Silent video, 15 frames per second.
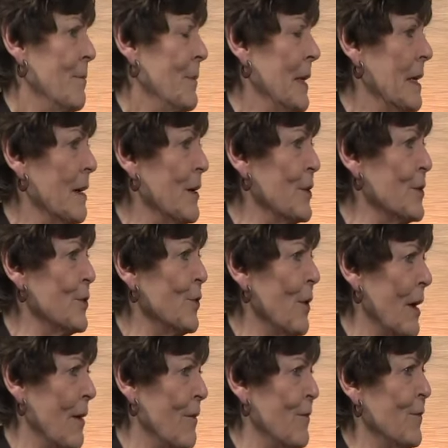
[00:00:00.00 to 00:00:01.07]
because you
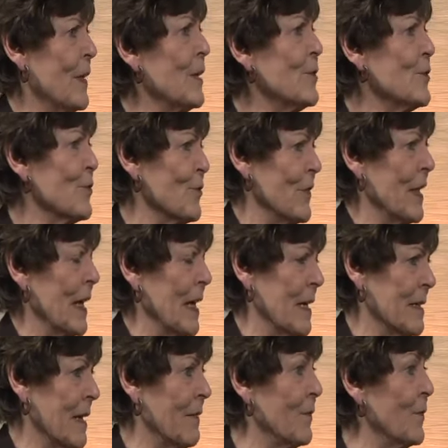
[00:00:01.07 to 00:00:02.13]
have featured
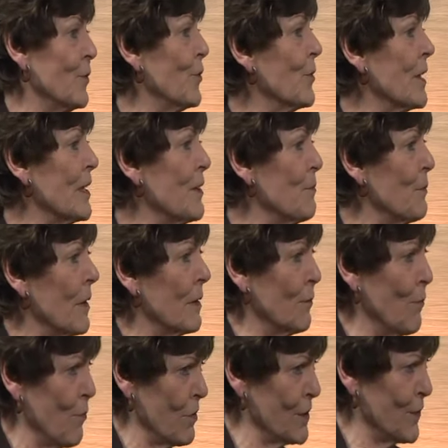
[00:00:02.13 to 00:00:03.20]
that and you're getting
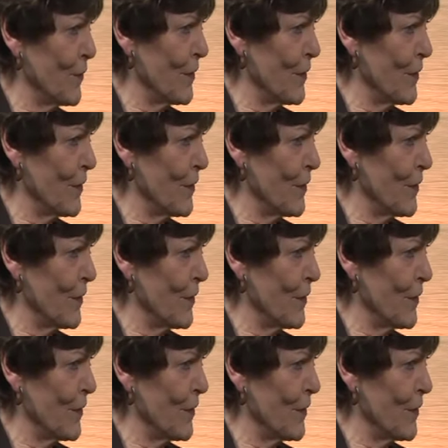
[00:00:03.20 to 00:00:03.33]
awards